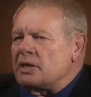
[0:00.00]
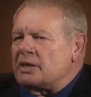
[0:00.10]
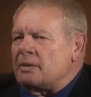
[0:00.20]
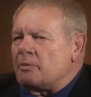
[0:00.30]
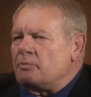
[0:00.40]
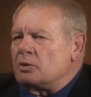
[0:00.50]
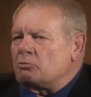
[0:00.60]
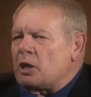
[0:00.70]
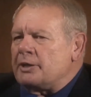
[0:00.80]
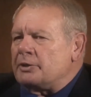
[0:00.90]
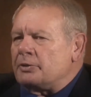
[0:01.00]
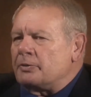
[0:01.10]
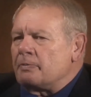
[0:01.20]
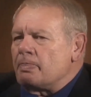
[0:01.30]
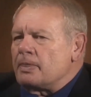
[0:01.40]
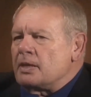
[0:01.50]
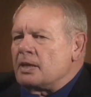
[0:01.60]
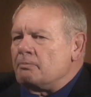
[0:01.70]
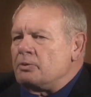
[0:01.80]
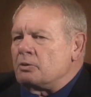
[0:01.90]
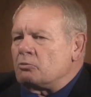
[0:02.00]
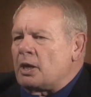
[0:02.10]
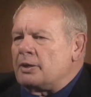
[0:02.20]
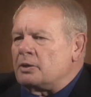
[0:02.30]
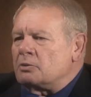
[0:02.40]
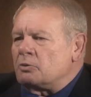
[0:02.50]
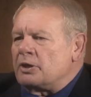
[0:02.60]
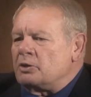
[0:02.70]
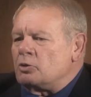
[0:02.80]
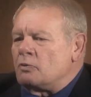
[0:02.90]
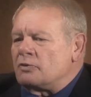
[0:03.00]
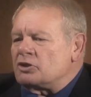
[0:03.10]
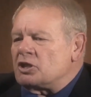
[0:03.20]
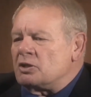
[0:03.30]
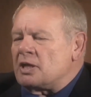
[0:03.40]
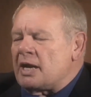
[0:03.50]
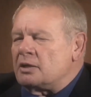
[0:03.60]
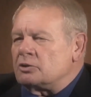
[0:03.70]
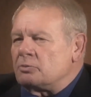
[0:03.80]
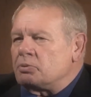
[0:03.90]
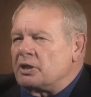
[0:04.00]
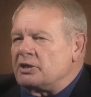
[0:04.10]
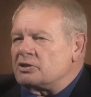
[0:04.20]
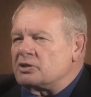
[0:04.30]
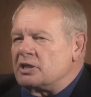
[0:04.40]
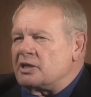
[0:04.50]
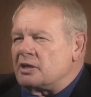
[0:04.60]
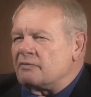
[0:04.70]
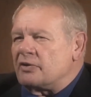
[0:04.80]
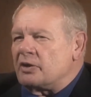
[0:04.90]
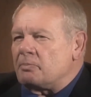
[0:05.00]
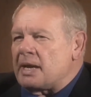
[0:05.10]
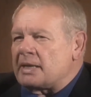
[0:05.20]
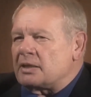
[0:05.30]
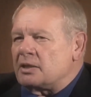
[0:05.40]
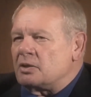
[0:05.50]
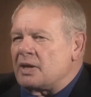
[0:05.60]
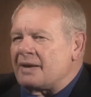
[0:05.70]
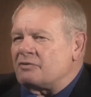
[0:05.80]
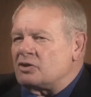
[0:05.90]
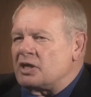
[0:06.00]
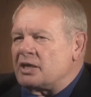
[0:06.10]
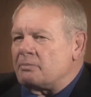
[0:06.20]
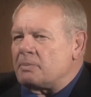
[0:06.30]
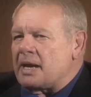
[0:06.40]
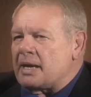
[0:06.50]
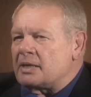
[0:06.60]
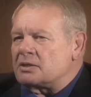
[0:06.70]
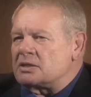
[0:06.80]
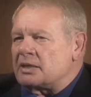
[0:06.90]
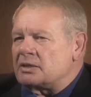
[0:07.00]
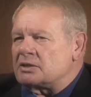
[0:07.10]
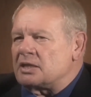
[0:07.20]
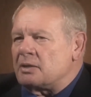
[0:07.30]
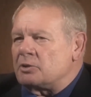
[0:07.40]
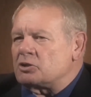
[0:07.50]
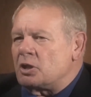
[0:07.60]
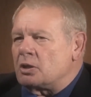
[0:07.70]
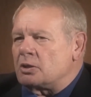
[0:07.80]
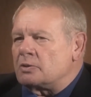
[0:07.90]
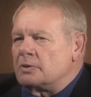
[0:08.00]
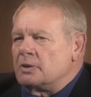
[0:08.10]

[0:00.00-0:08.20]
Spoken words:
by the name of Bill Ryder. And Bill Ryder radioed over and said, "Nile, your plane is leaking very badly. You have to take it back. It's not going to stay up much longer."